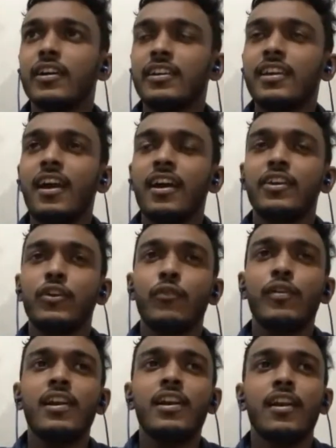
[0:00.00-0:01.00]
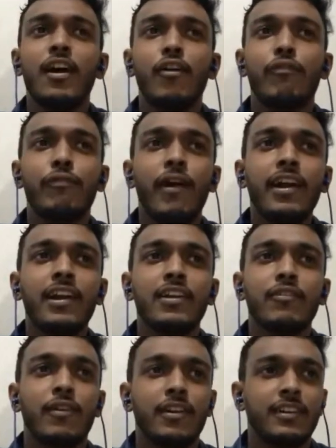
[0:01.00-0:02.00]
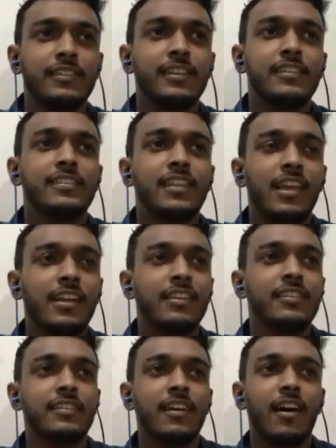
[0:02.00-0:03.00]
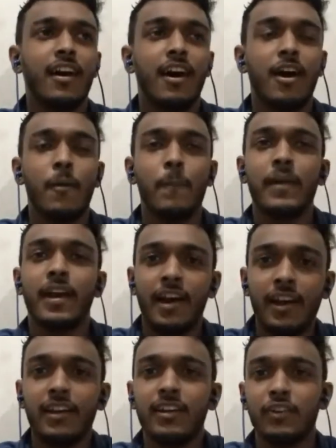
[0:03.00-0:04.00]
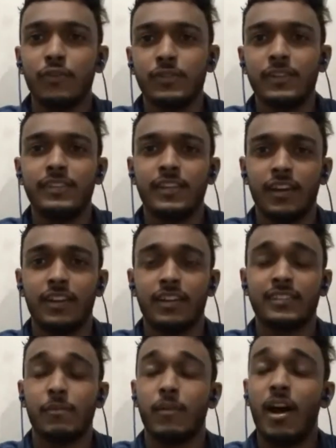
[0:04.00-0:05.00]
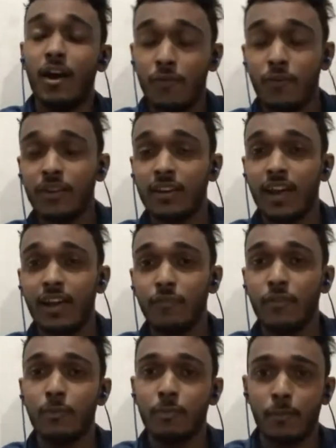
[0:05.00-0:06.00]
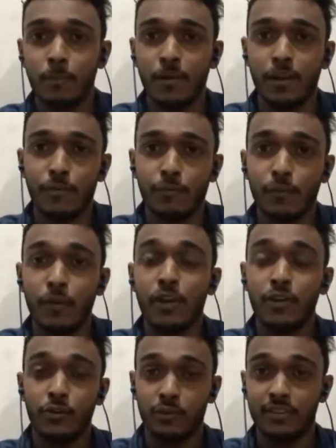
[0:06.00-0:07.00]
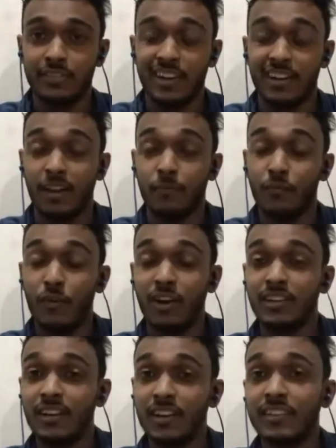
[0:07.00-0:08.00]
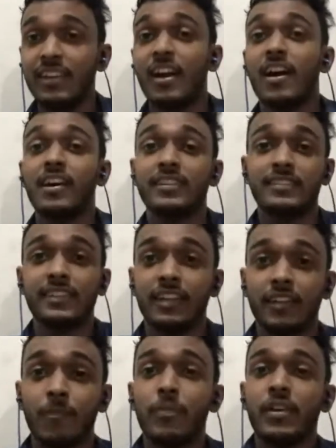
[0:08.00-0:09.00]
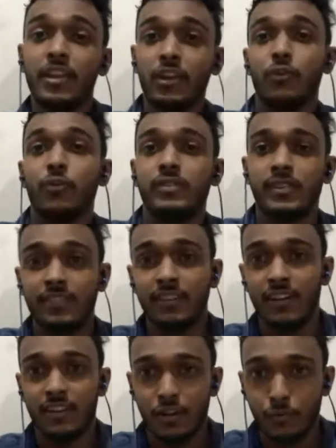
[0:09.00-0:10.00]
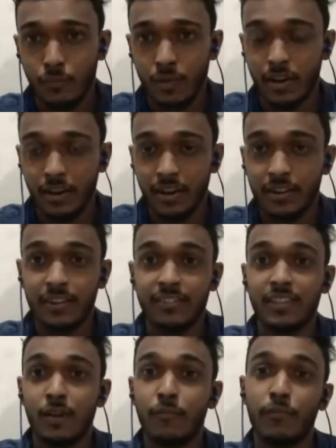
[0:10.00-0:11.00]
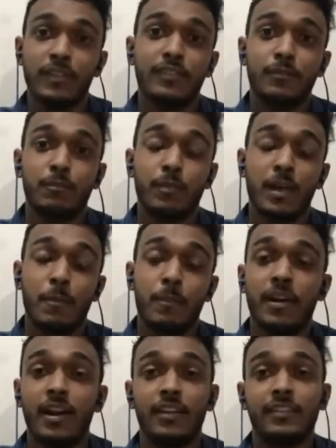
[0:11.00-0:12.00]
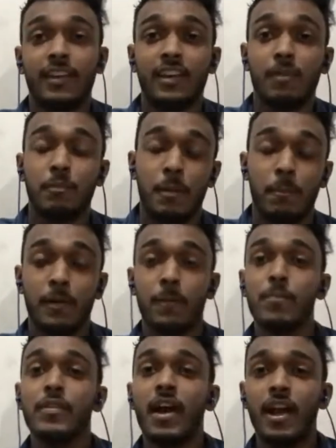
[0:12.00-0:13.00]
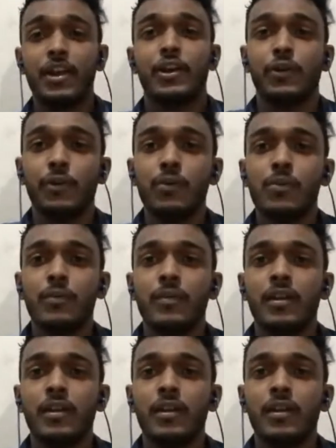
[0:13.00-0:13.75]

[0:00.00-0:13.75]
yeah, you will find what is the things behind UGC net exam. How can we prepare for UGC net exam? What are they asking in UGC net exam first paper and second paper? I know